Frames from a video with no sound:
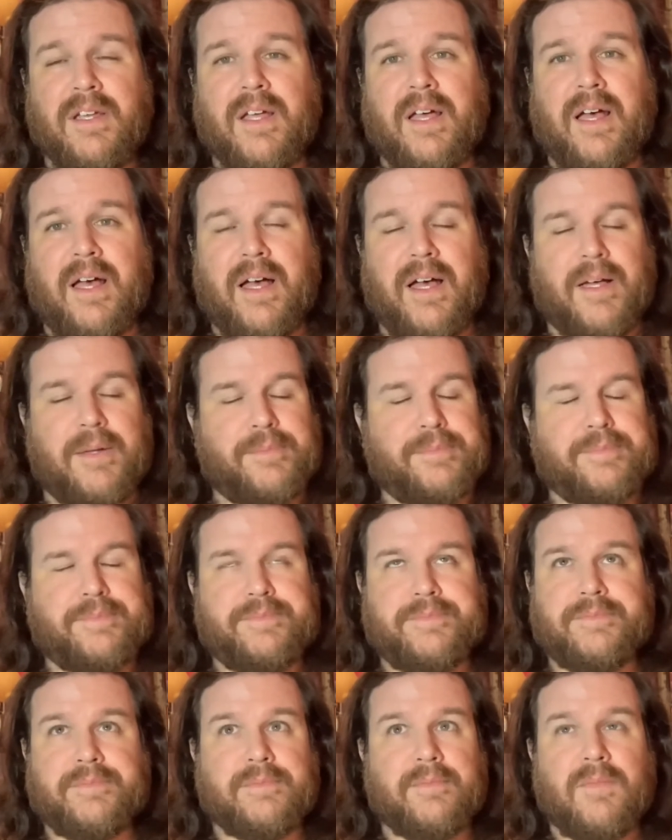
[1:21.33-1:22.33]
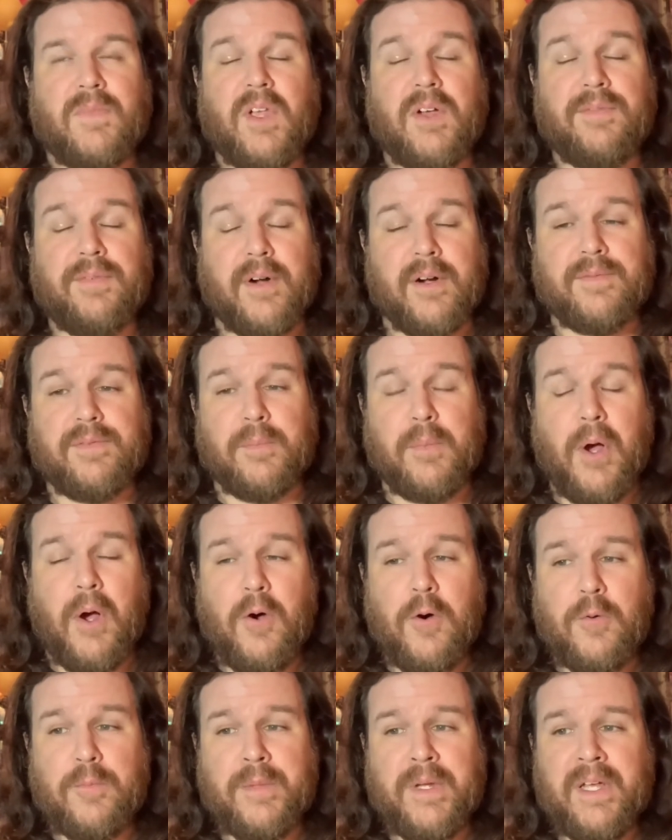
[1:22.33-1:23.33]
Far From
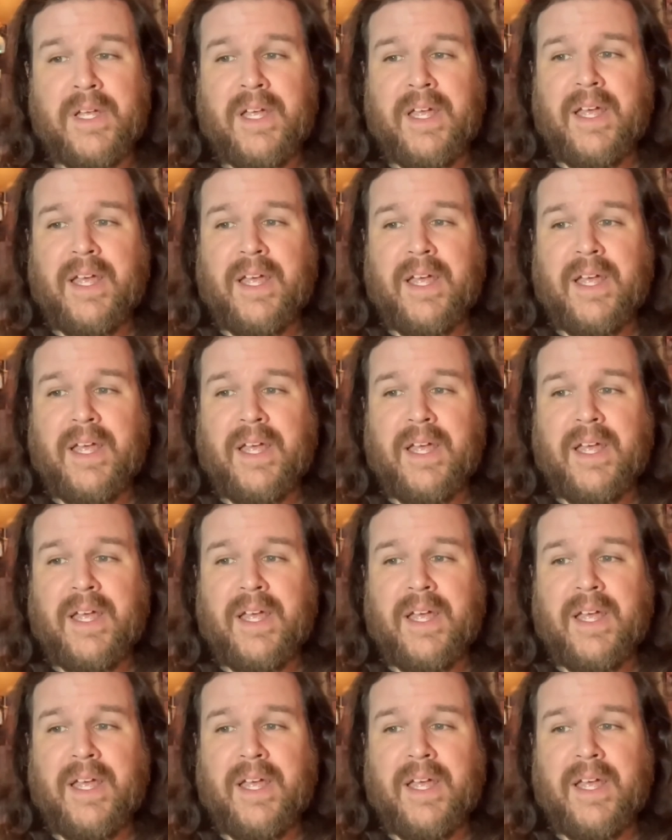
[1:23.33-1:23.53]
Home,